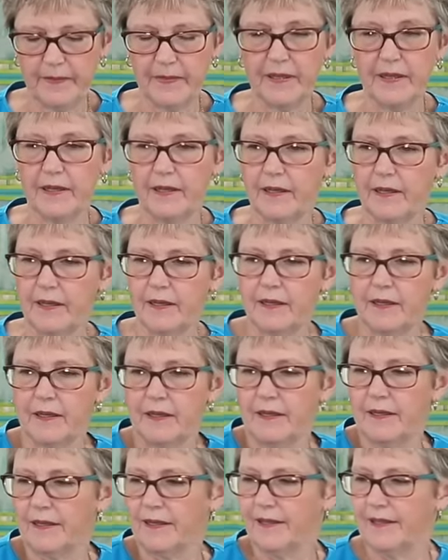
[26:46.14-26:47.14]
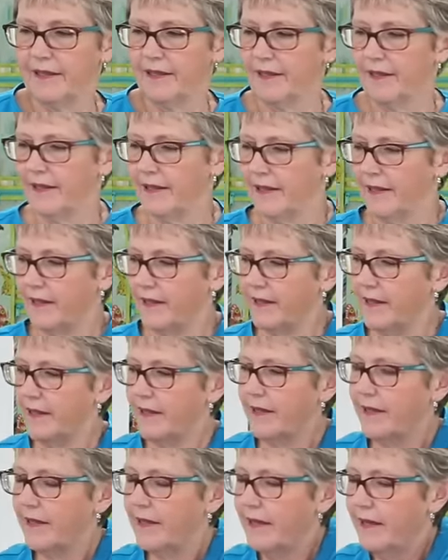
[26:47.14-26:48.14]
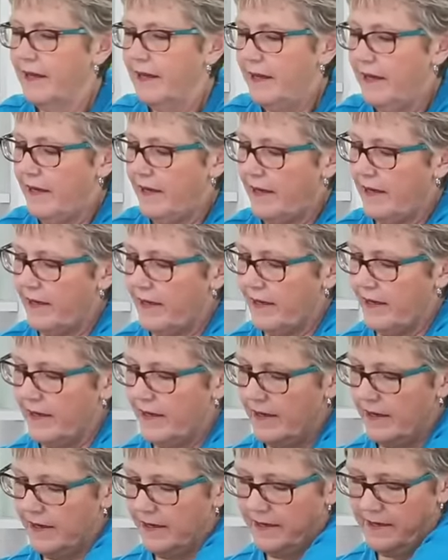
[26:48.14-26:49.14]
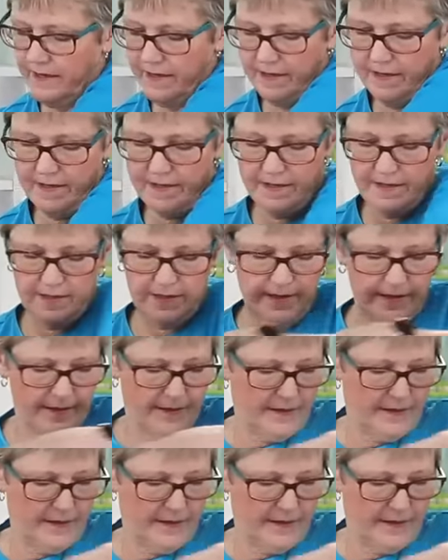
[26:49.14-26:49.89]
Nothing is said.